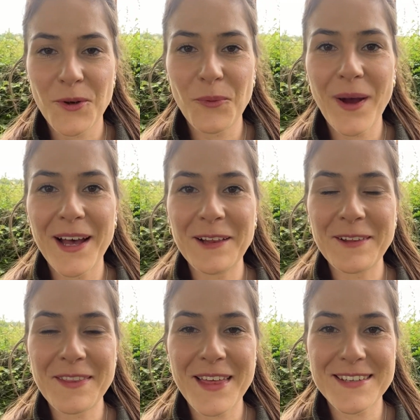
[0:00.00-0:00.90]
Well,
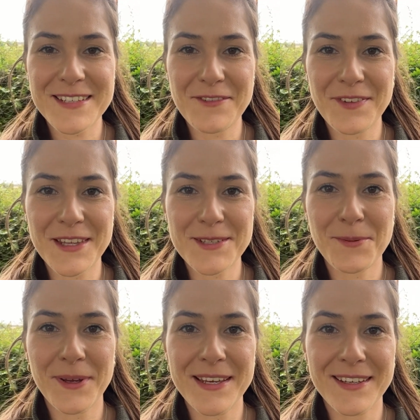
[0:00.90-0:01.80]
that's it for this
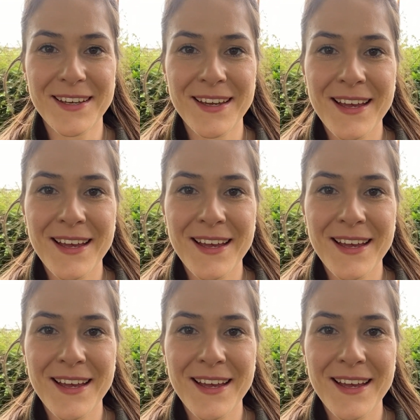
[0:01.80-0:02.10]
week.